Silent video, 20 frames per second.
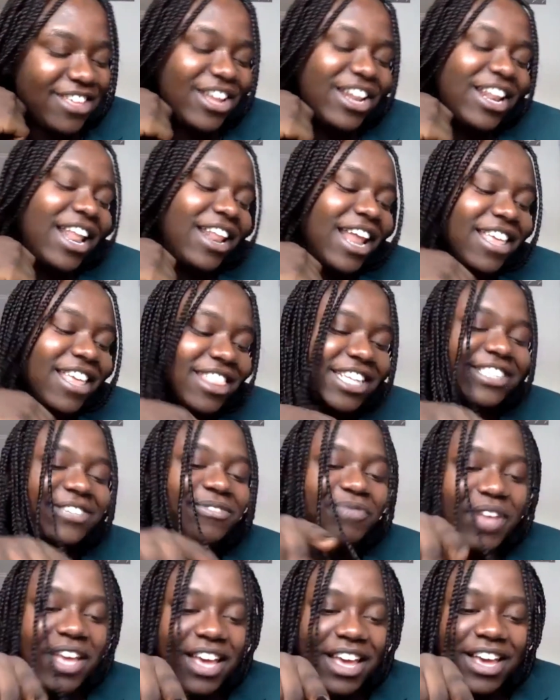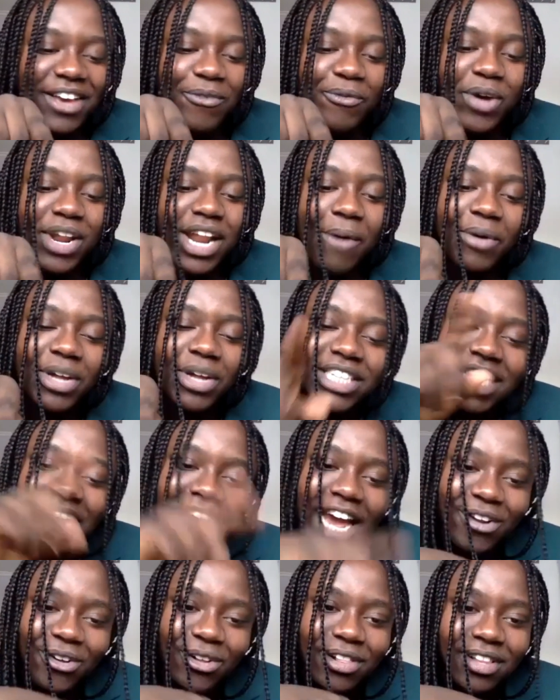like this. When I was in
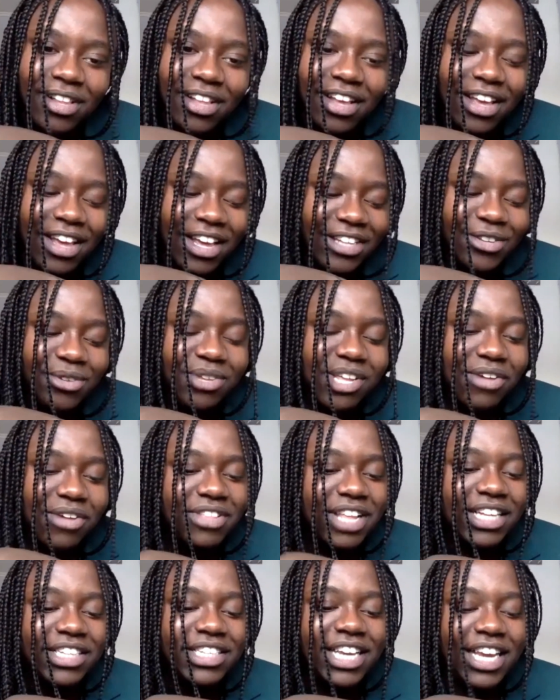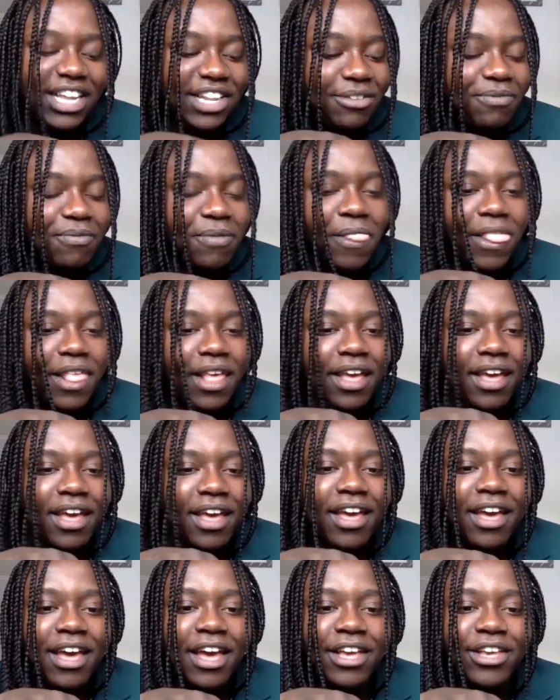Idol 2019,
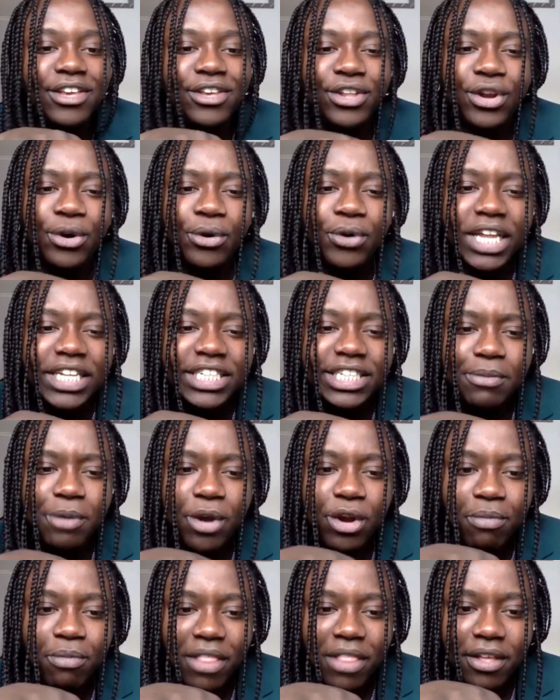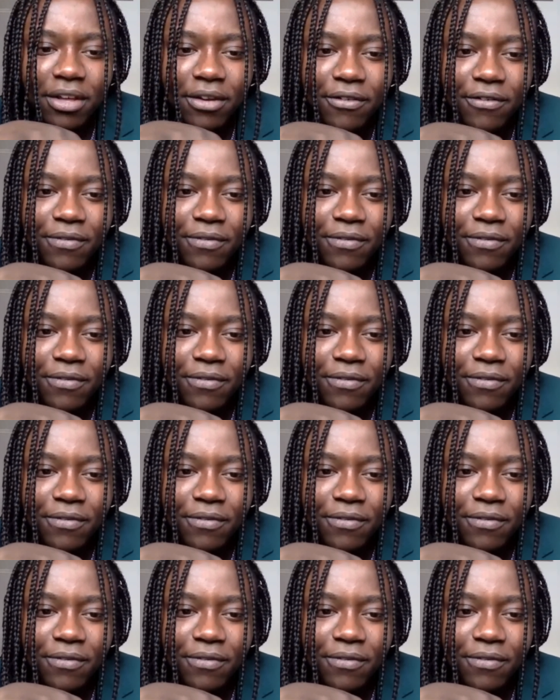you know Christopher Bjorkman?